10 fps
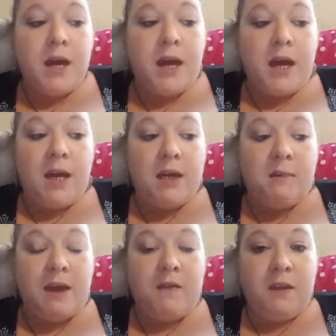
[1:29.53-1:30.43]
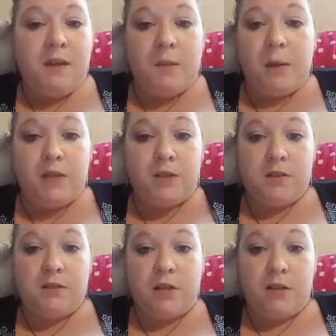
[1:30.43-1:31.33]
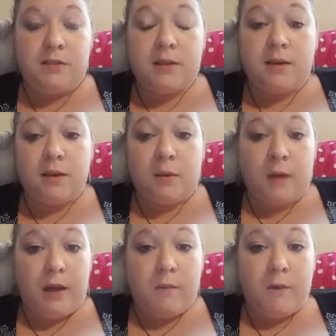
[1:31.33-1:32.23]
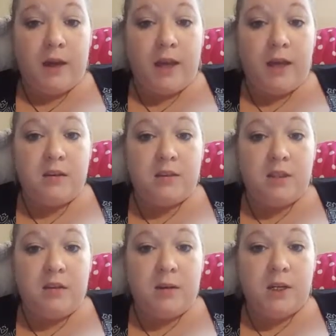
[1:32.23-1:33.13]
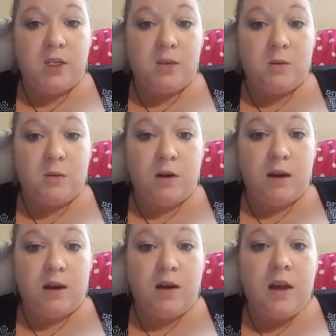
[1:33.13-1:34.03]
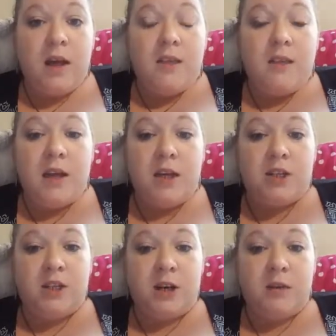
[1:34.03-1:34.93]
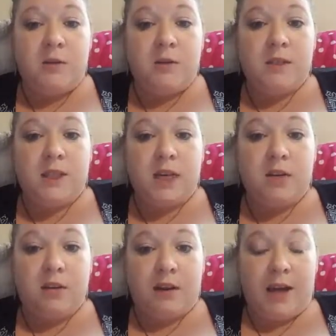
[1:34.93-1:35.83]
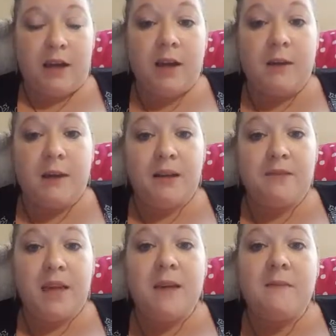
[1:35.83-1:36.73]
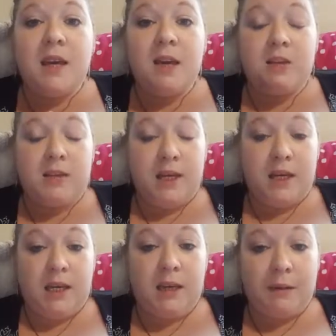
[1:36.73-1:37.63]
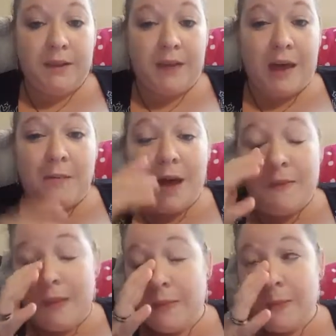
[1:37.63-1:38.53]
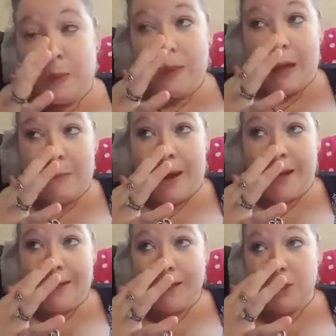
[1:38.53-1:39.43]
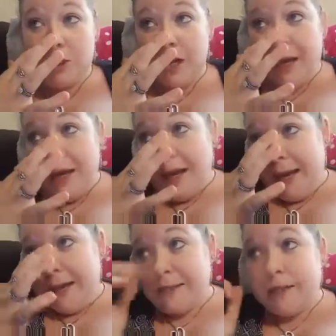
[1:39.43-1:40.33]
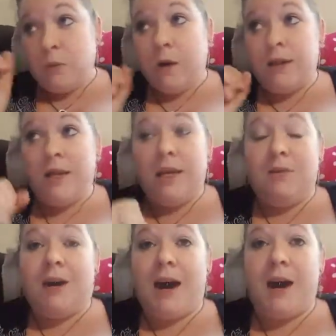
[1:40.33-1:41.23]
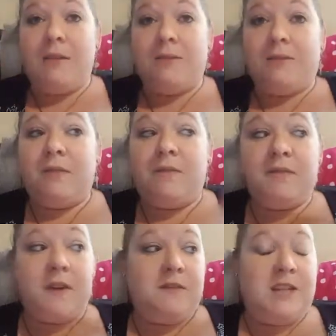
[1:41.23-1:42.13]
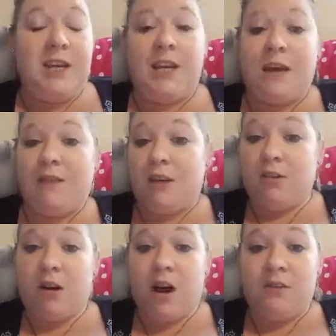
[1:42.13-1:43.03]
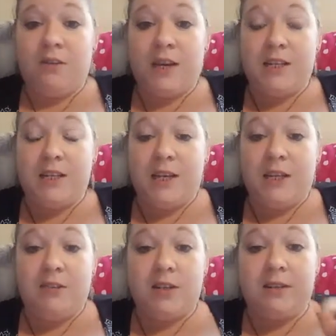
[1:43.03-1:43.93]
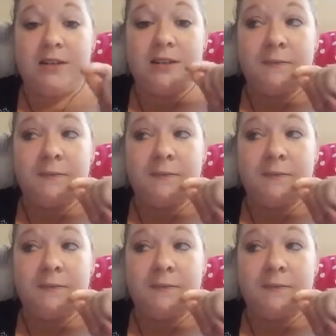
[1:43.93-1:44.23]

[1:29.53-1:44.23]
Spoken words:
I feel like personal notes are a great way to ensure that it shows that you're caring about them, that you're thinking about them, and that that package isn't one that you have 15 of in your office and you just